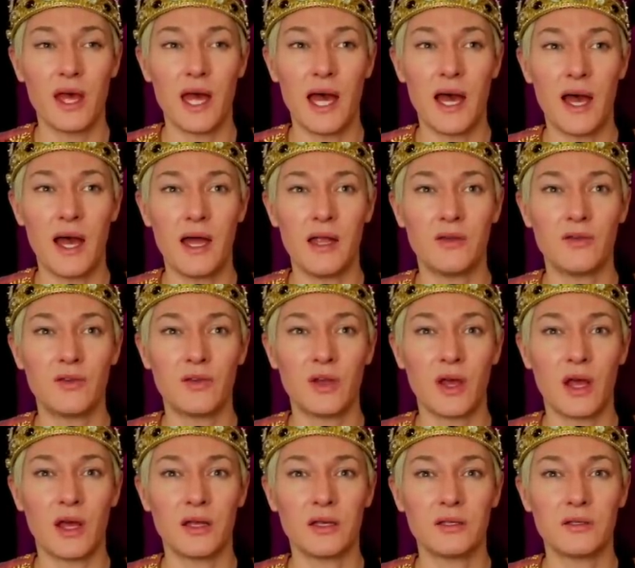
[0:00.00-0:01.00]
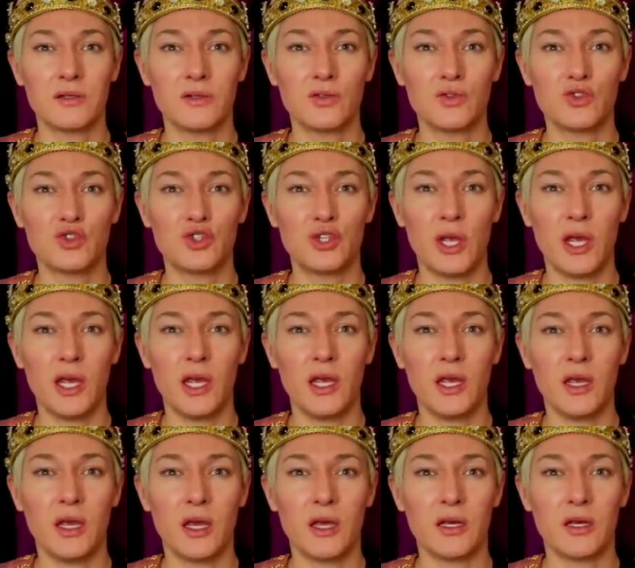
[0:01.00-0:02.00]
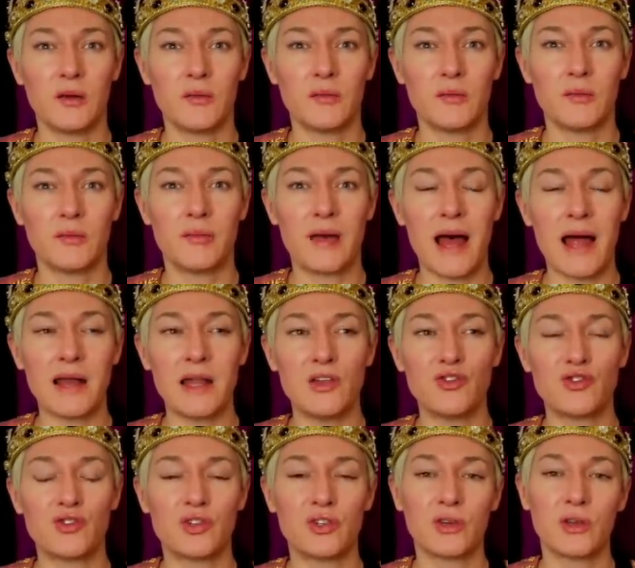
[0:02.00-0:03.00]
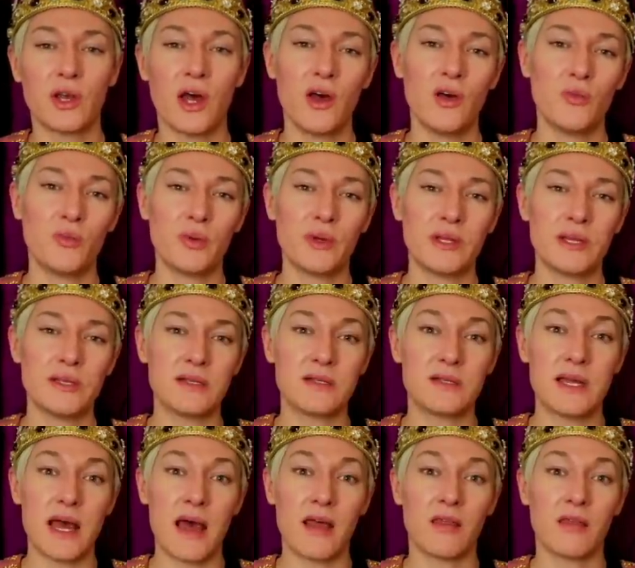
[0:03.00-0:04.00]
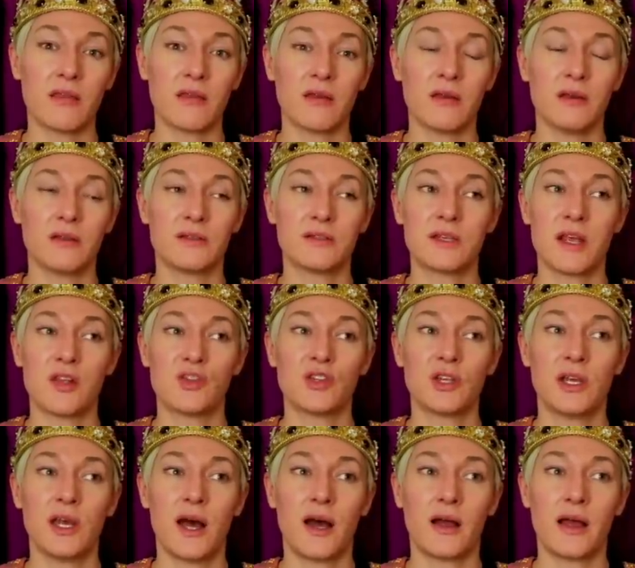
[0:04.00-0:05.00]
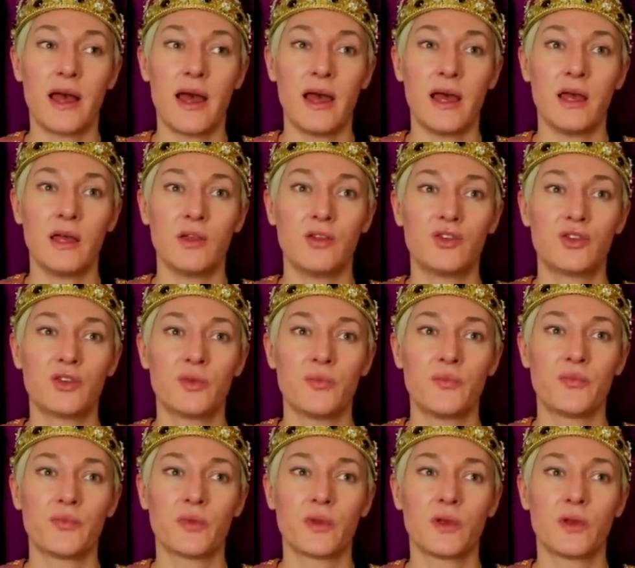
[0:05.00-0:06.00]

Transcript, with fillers: And she managed to cope with his death at such a young age